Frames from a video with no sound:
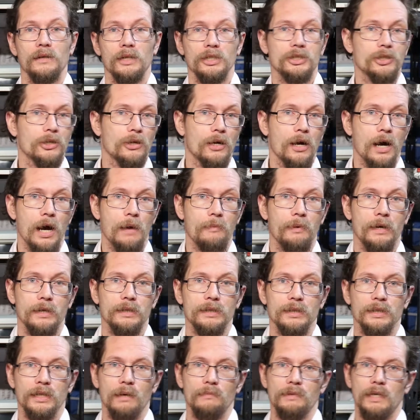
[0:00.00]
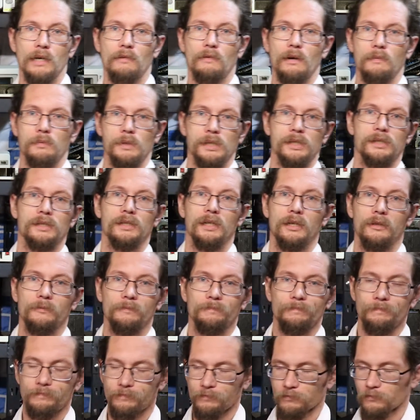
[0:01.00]
I try, but it just comes out rubbish. So,
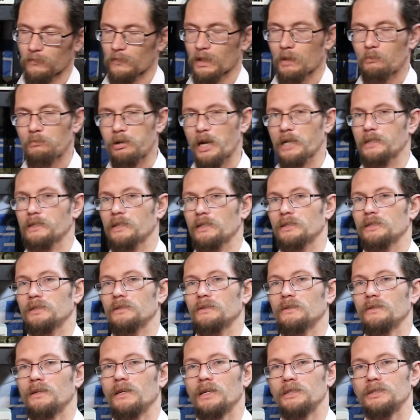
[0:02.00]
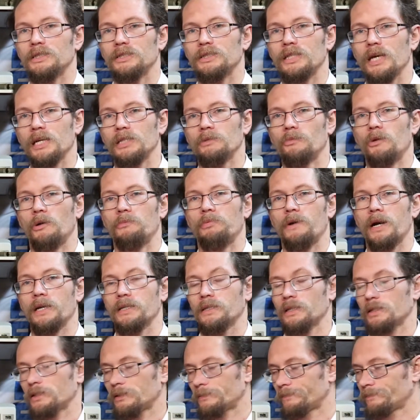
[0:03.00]
practice. Just takes more
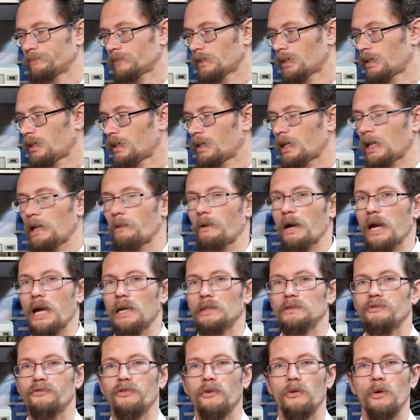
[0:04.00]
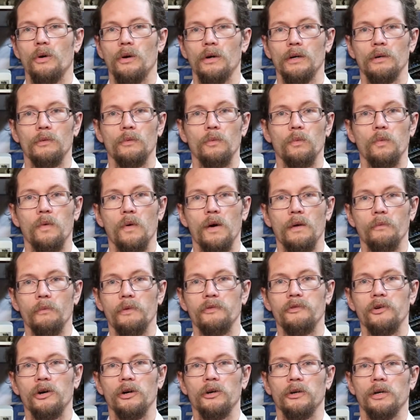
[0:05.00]
practice. Anyway, as for what
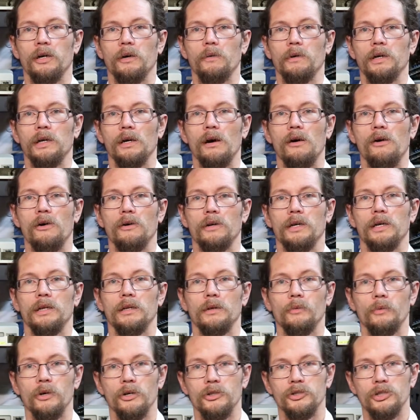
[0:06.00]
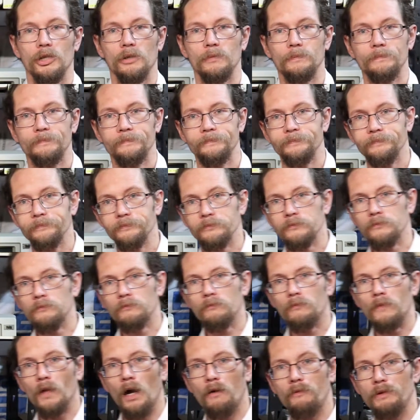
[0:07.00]
we've got going on in the workshop,
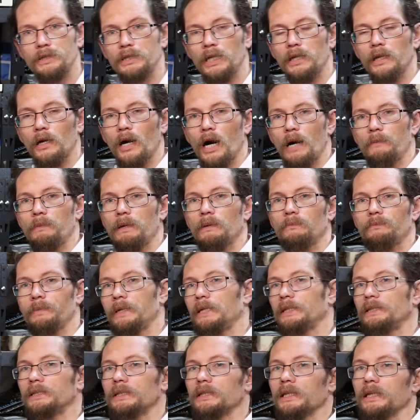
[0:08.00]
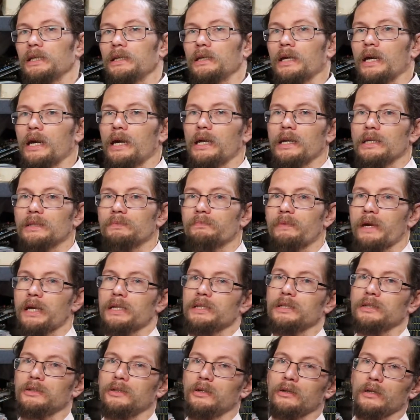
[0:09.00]
obviously the IBM PC and
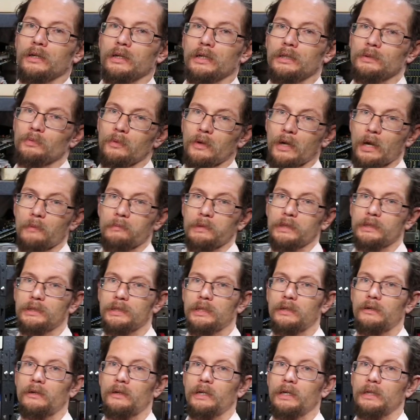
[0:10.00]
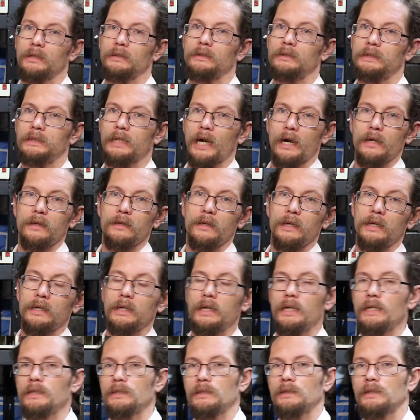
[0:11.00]
expansion unit is what I'm considering done. It
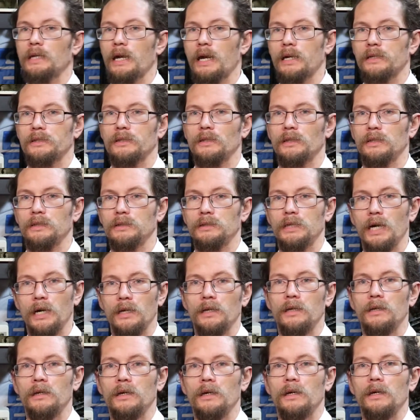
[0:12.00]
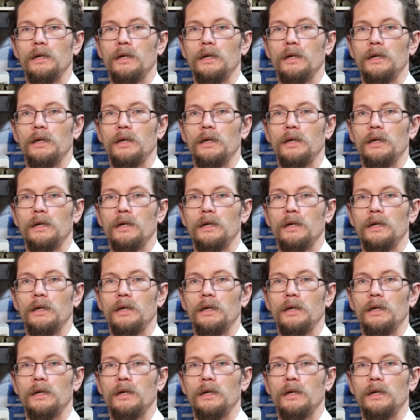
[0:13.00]
isn't actually done,